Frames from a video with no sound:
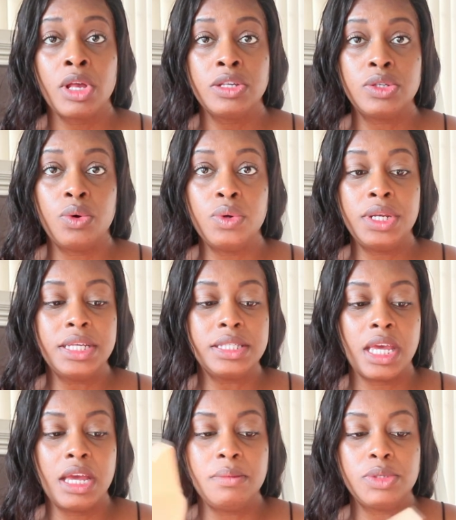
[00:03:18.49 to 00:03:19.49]
So this
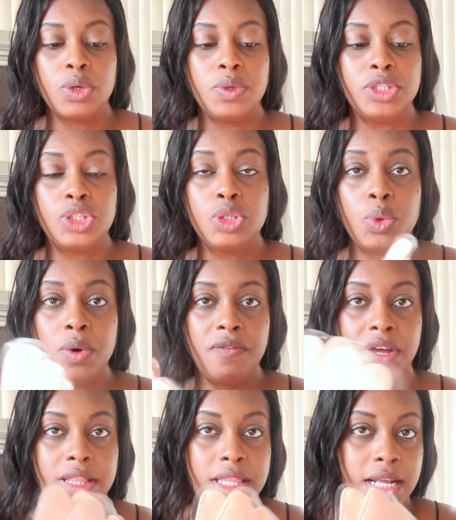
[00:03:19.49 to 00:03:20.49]
came, so it's two of
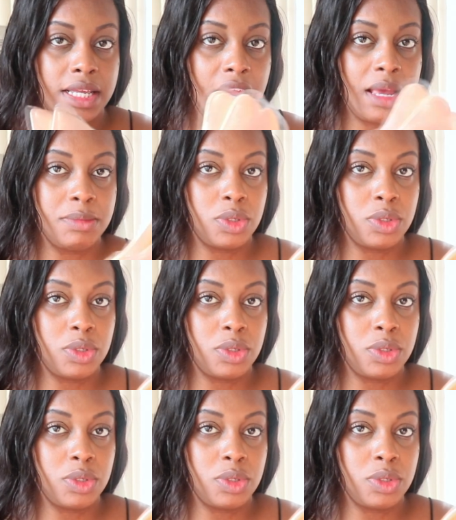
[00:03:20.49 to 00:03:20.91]
it that came.